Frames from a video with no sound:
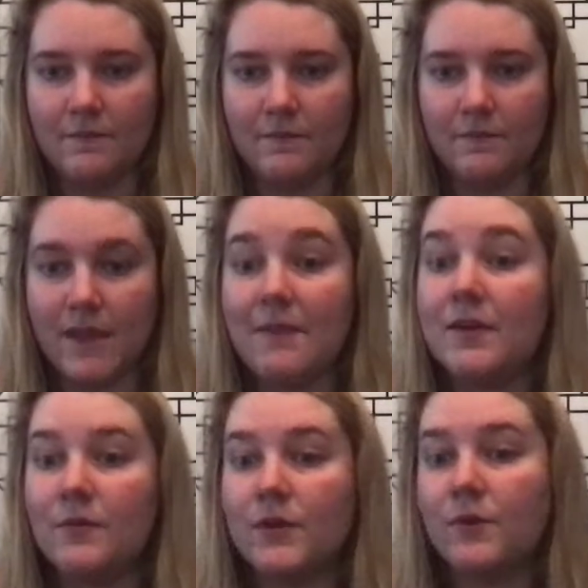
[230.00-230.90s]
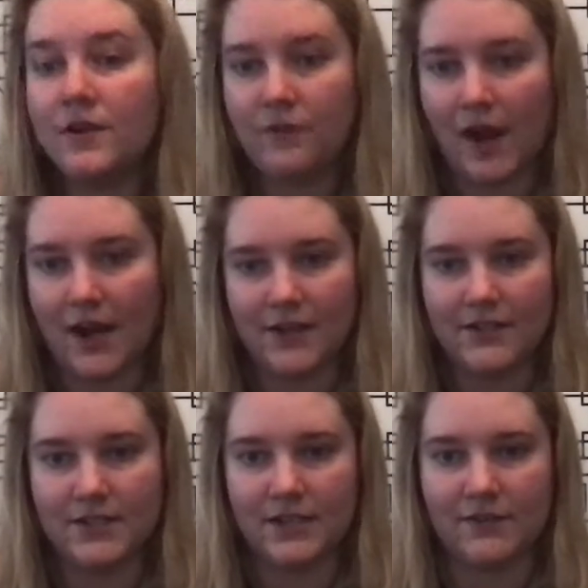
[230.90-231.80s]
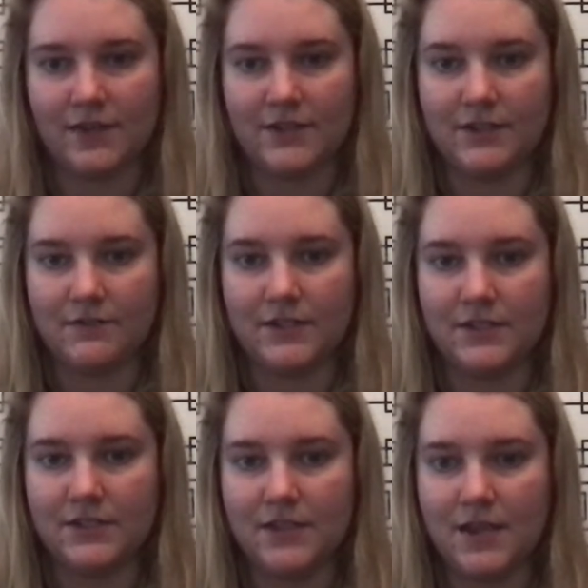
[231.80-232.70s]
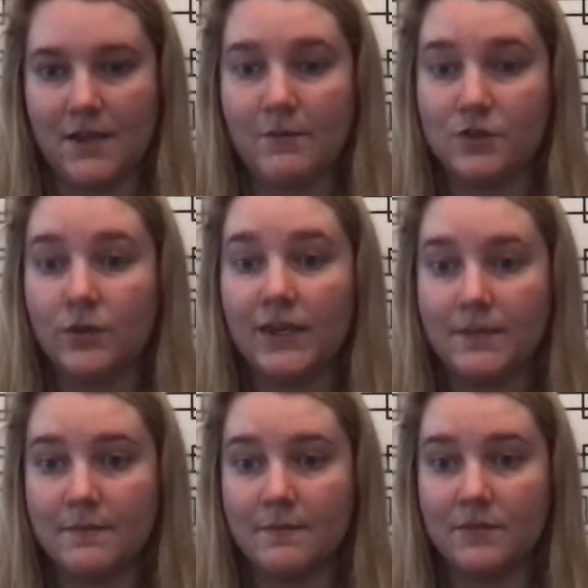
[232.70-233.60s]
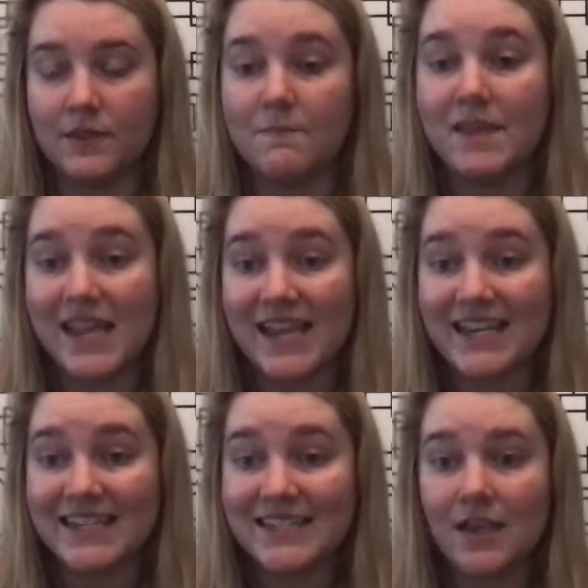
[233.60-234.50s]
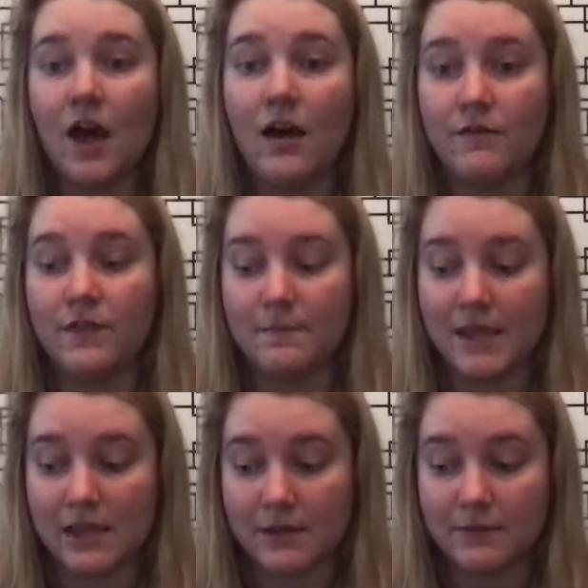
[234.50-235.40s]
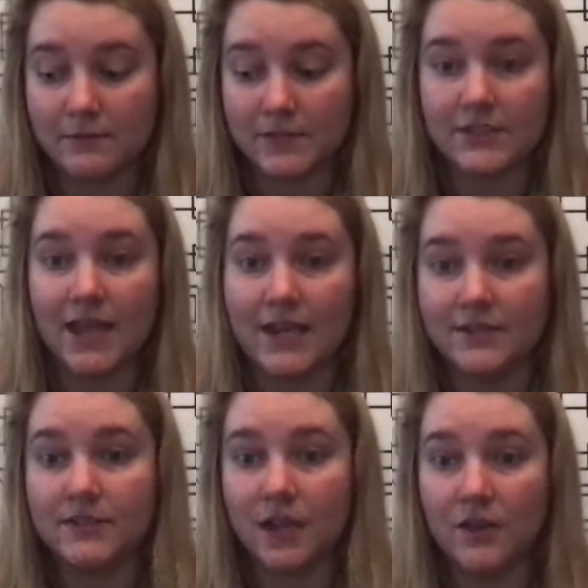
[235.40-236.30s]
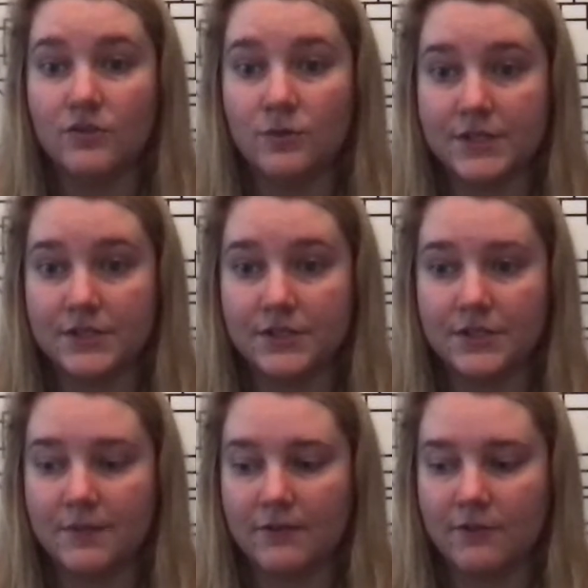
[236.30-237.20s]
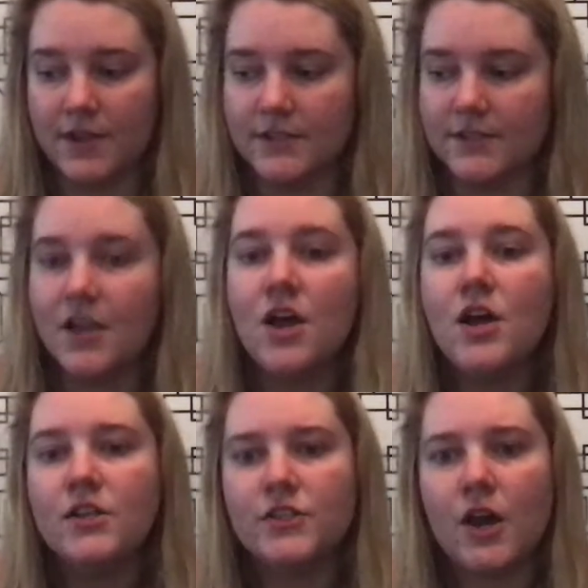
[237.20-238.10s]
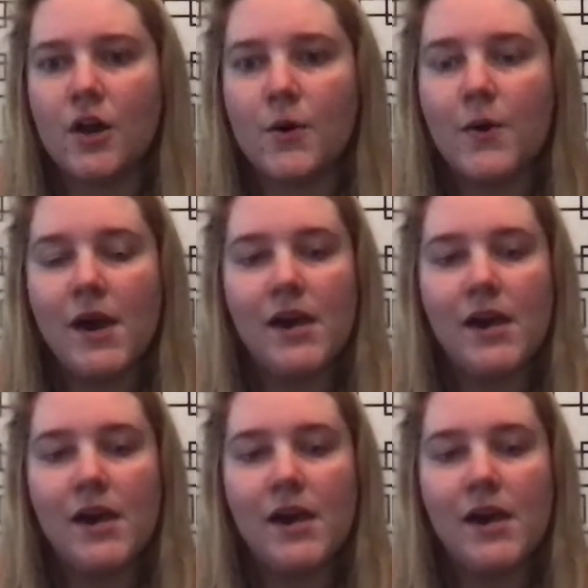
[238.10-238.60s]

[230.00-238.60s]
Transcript: maybe we would find a significant difference between the means of the memes. That is a tongue twister, my friends. So,